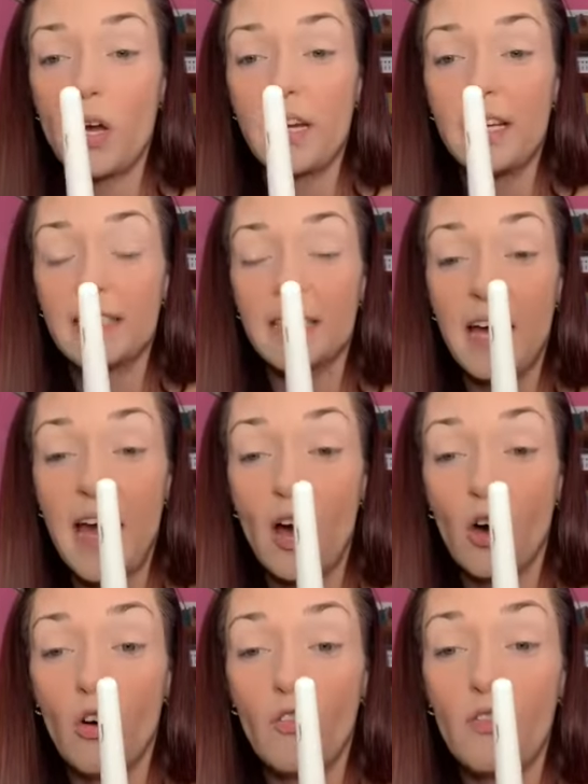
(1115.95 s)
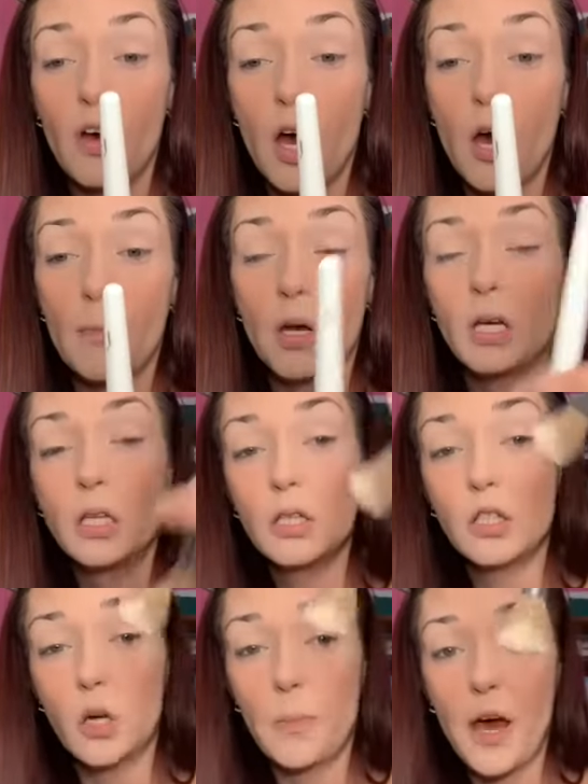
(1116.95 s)
It's an e.l.f.
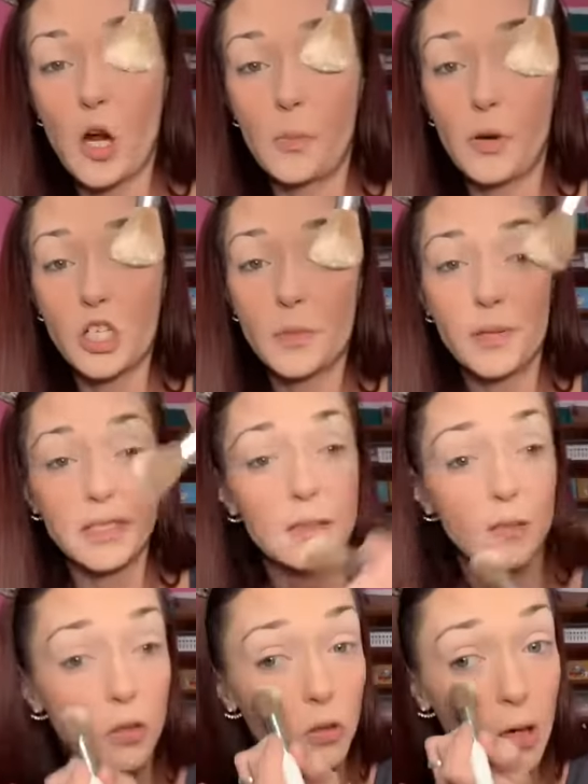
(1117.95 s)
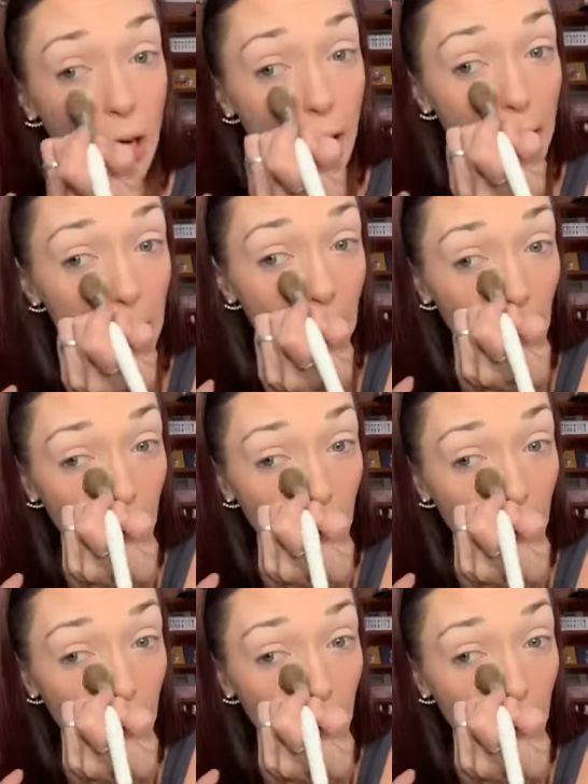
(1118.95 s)
Little powder brush that's a little guy.